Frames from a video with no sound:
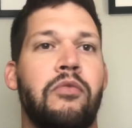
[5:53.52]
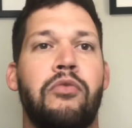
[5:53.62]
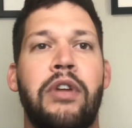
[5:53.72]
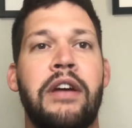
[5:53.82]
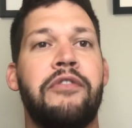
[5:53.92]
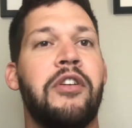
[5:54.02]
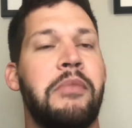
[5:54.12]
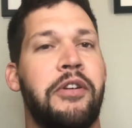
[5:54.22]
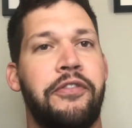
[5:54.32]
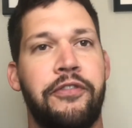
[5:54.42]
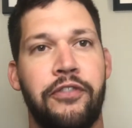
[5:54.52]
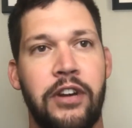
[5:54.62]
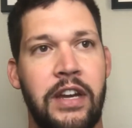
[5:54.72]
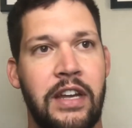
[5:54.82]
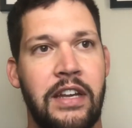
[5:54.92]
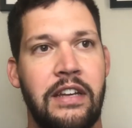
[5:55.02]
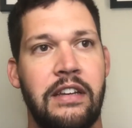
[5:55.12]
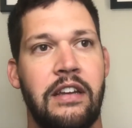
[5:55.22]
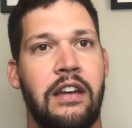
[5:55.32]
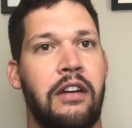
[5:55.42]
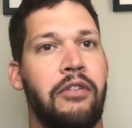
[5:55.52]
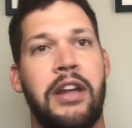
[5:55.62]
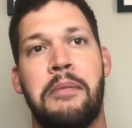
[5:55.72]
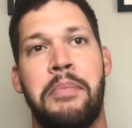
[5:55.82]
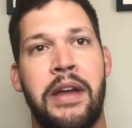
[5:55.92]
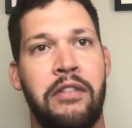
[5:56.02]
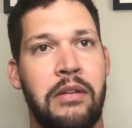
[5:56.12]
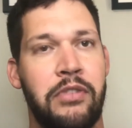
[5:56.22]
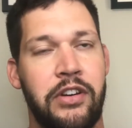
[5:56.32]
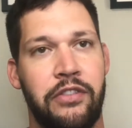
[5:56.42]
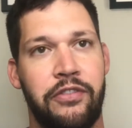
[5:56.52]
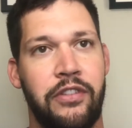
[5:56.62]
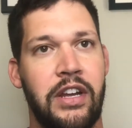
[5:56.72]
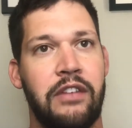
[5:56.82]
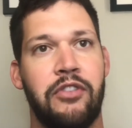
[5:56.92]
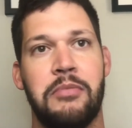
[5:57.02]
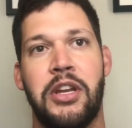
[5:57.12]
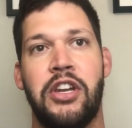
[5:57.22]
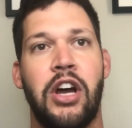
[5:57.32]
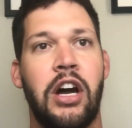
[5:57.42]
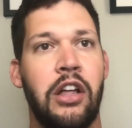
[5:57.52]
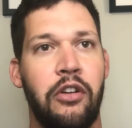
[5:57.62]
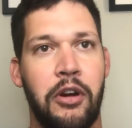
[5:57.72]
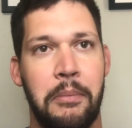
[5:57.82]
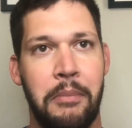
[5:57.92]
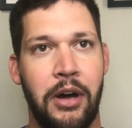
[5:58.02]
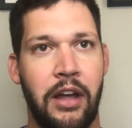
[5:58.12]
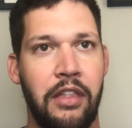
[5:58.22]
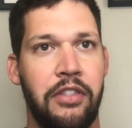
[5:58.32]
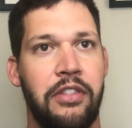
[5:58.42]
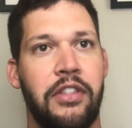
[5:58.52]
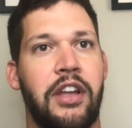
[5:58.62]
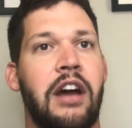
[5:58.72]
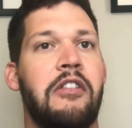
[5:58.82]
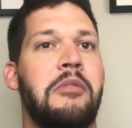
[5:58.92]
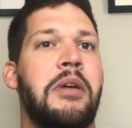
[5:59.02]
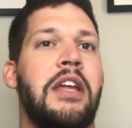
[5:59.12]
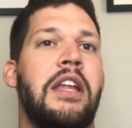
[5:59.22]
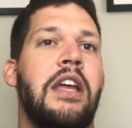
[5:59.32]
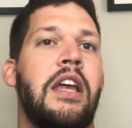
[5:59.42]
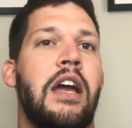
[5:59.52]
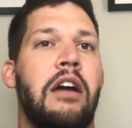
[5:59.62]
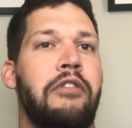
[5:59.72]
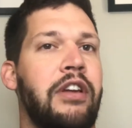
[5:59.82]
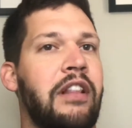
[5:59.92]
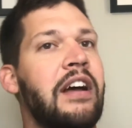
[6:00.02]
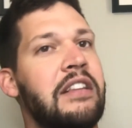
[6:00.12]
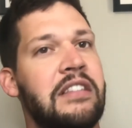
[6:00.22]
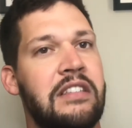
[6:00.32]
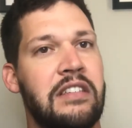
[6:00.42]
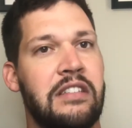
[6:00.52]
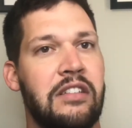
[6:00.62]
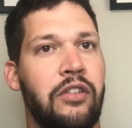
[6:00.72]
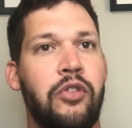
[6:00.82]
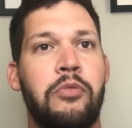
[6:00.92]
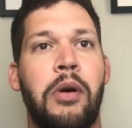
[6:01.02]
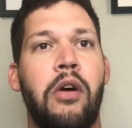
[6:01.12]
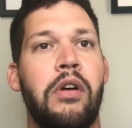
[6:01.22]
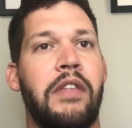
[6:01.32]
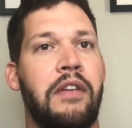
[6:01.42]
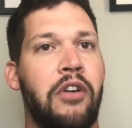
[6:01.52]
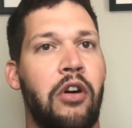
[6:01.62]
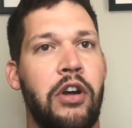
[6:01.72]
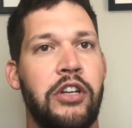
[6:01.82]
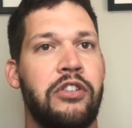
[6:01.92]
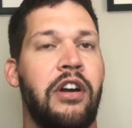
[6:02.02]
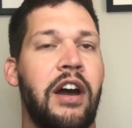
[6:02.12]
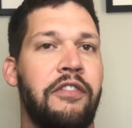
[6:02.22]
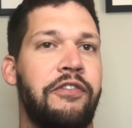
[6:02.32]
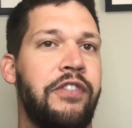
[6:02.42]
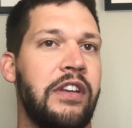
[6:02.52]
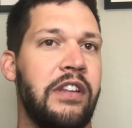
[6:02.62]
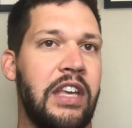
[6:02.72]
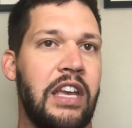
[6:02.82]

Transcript: rent from a friend, rent a bedroom for your friend from $1 a month. The government realizes this is a loophole and they've already tried filling it.